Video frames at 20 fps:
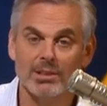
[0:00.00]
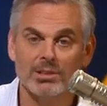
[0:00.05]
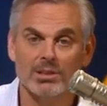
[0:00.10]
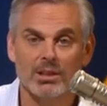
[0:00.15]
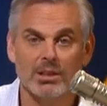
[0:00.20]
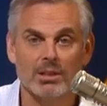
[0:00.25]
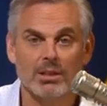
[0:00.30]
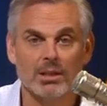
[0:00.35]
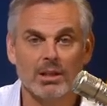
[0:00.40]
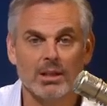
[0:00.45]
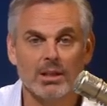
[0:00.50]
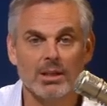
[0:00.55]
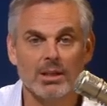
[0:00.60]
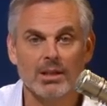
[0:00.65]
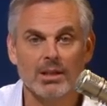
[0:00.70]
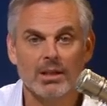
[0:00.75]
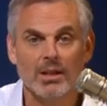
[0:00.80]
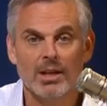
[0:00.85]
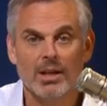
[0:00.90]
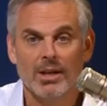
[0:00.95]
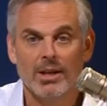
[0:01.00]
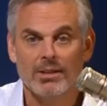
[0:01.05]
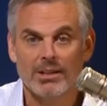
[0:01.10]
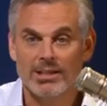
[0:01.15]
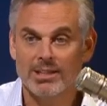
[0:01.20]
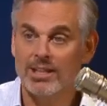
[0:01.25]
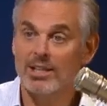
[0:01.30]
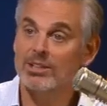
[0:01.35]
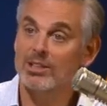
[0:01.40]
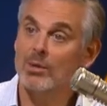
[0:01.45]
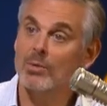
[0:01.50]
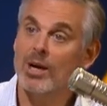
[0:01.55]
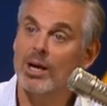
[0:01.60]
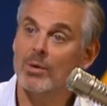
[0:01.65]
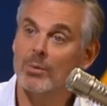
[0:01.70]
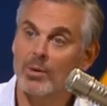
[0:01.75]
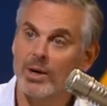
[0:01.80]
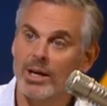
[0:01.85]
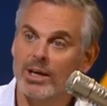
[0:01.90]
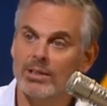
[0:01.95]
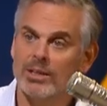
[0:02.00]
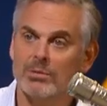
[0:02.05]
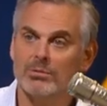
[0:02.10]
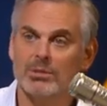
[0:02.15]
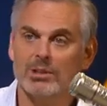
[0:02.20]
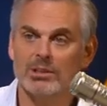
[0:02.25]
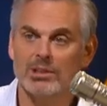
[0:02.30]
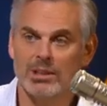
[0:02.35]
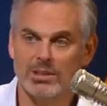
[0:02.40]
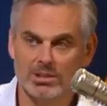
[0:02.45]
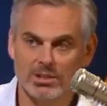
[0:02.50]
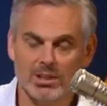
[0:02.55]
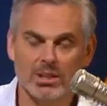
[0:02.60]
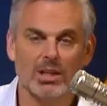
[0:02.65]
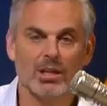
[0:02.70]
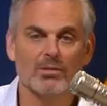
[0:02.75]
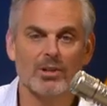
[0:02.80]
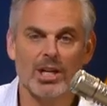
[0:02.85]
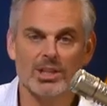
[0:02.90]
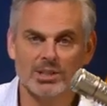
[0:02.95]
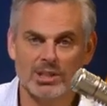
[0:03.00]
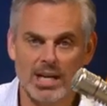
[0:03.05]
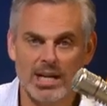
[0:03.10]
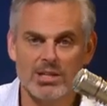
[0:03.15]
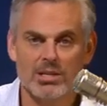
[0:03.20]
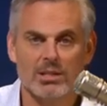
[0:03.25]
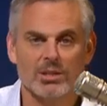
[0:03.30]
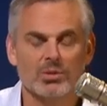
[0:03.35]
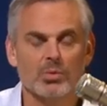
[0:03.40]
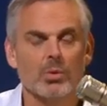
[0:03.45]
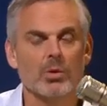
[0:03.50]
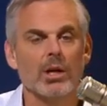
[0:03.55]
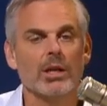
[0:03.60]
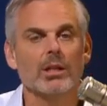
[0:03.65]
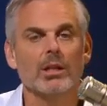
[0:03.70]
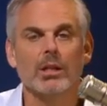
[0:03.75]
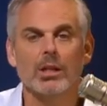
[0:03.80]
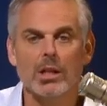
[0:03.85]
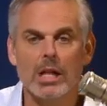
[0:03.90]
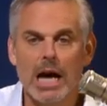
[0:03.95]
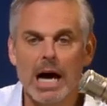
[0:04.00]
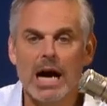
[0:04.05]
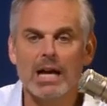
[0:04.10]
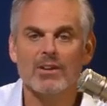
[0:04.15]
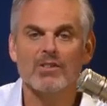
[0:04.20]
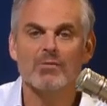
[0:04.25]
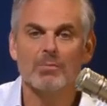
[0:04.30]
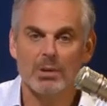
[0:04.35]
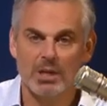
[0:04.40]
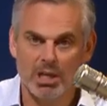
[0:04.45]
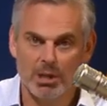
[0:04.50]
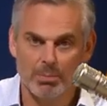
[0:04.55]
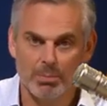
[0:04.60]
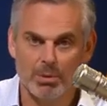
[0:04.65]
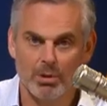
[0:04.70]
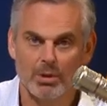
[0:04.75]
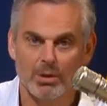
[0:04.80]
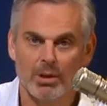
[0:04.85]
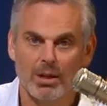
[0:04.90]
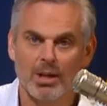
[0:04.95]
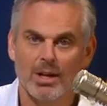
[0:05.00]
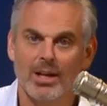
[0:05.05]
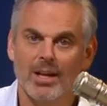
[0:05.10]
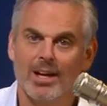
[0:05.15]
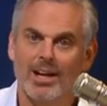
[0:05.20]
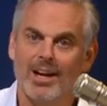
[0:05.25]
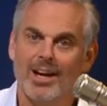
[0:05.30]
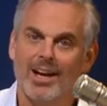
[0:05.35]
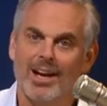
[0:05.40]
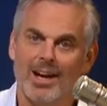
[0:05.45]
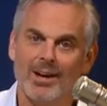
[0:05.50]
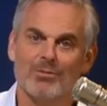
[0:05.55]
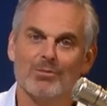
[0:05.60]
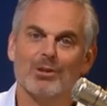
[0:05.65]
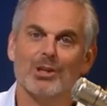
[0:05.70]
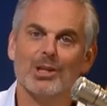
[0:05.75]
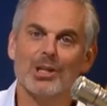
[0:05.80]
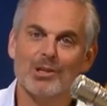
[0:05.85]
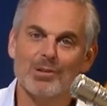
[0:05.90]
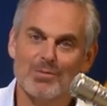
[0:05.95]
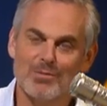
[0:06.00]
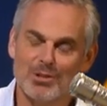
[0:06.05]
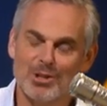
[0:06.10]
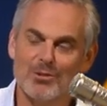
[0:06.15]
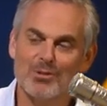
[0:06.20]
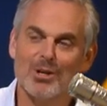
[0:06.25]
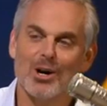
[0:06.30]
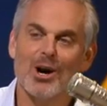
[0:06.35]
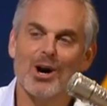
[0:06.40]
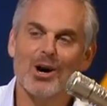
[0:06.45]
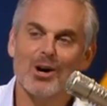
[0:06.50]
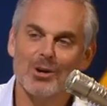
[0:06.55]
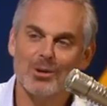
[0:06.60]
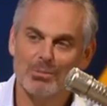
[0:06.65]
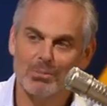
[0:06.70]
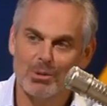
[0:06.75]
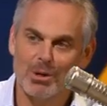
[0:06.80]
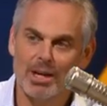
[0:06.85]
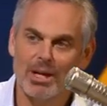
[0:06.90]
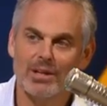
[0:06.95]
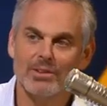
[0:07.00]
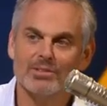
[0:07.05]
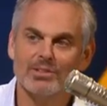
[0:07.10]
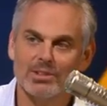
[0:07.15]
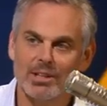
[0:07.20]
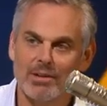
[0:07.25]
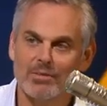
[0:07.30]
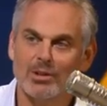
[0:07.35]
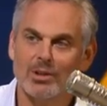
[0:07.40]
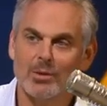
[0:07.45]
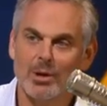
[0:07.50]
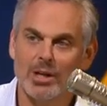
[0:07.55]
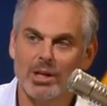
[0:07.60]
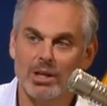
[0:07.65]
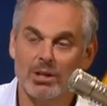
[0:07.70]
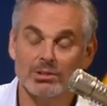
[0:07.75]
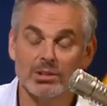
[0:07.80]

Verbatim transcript: And uh, they did it the right way they, in the city of Los Angeles, where a lot of people have lived through the heartbreak of seven or eight years.